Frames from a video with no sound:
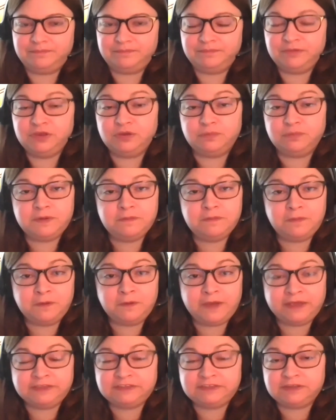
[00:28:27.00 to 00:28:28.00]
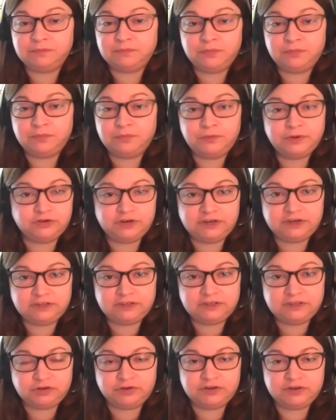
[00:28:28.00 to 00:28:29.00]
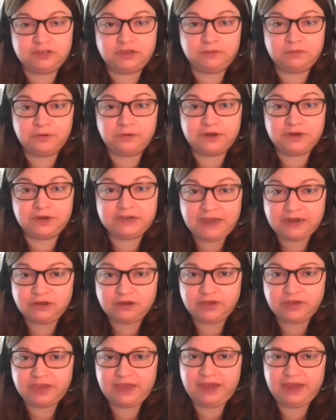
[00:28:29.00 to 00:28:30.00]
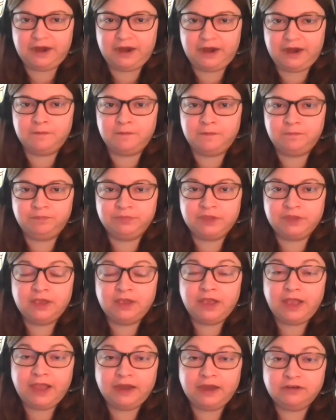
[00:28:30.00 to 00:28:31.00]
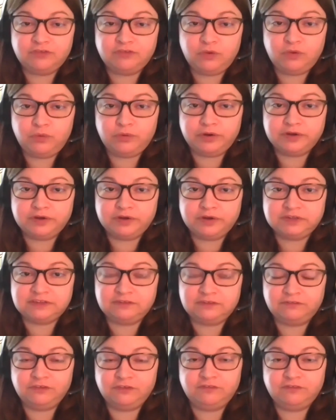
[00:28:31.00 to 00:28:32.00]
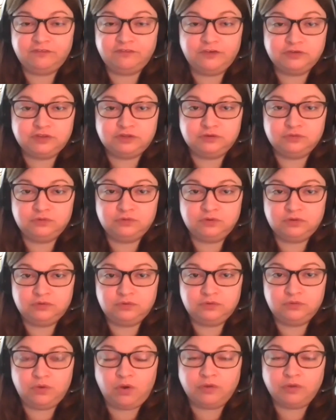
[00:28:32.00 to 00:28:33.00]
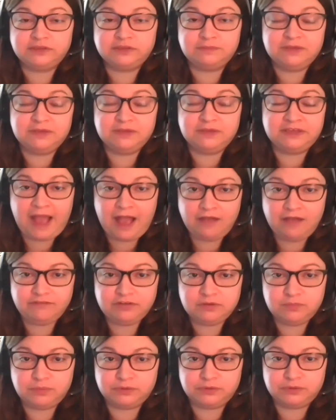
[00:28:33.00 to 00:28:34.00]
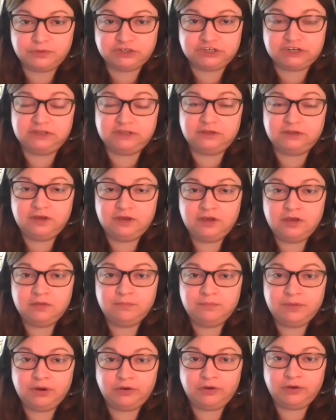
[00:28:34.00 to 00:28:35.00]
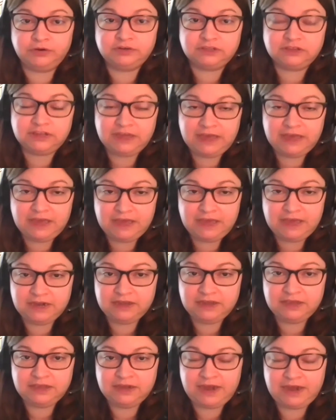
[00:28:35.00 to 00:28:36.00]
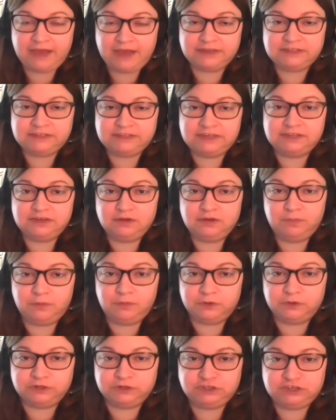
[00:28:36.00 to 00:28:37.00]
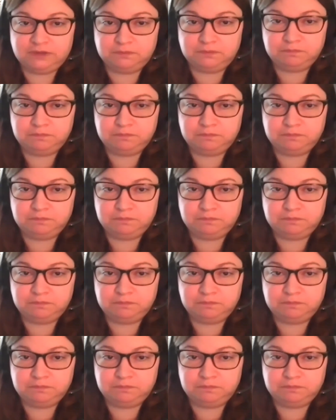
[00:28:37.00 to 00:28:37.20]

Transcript: People at some point are going to start needing prenatal care. And of course, for folks who ultimately have an abortion but are delayed in accessing abortion,